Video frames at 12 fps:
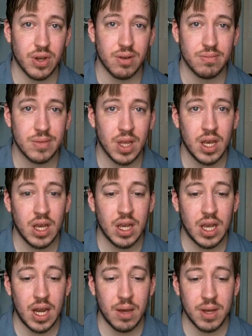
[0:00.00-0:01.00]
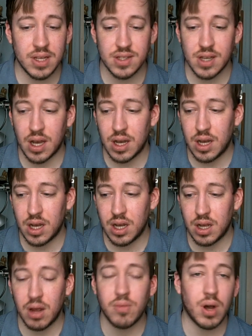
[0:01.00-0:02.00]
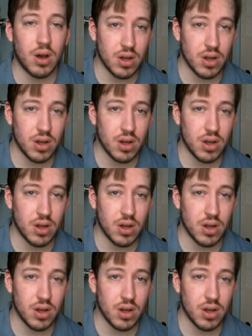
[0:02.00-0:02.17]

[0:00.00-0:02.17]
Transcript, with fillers: for you. Anyways, uh, well,